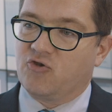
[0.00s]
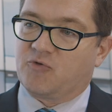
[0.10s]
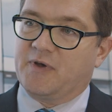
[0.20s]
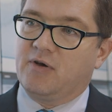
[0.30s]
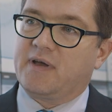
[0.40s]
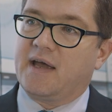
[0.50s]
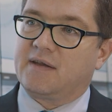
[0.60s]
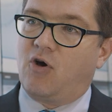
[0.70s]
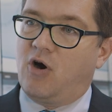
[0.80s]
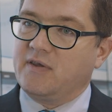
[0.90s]
So we look
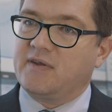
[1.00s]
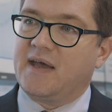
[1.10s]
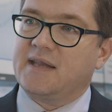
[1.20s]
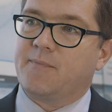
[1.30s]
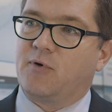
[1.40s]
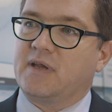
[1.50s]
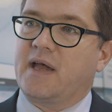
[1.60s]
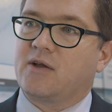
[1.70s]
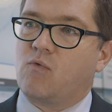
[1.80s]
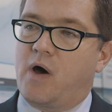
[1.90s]
at all the data, put it
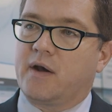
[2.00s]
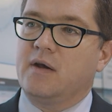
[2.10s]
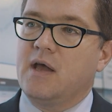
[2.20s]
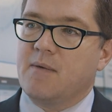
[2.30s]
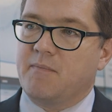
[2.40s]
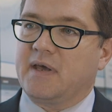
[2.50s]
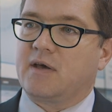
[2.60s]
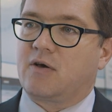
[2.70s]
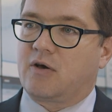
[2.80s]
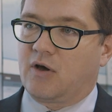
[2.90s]
under one big
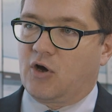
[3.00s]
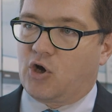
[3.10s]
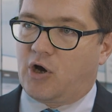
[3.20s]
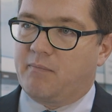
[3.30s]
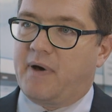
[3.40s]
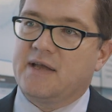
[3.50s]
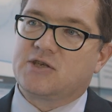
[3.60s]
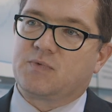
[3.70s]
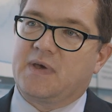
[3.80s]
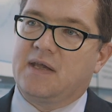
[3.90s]
combined
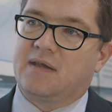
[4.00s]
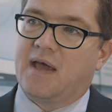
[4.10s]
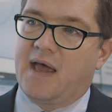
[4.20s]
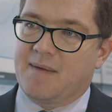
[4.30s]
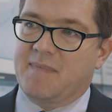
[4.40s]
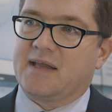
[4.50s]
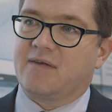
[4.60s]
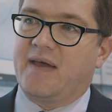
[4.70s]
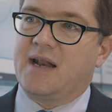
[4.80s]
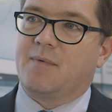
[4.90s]
suite and make it
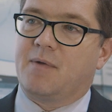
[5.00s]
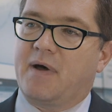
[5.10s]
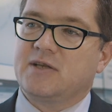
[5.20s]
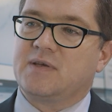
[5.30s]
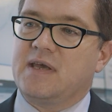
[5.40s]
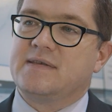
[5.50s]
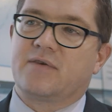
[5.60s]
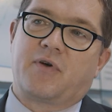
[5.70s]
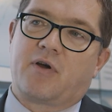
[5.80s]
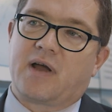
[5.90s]
available much
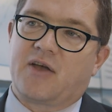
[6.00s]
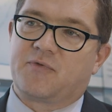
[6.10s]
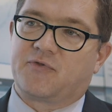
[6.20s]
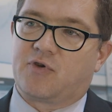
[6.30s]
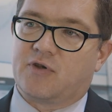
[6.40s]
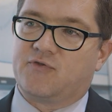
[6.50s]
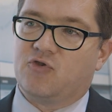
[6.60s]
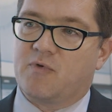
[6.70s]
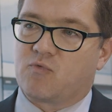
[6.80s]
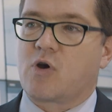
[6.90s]
easier for our customers to
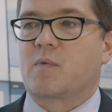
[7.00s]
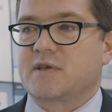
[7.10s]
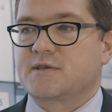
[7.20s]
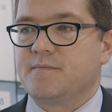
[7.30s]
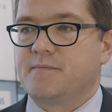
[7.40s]
consume and work with.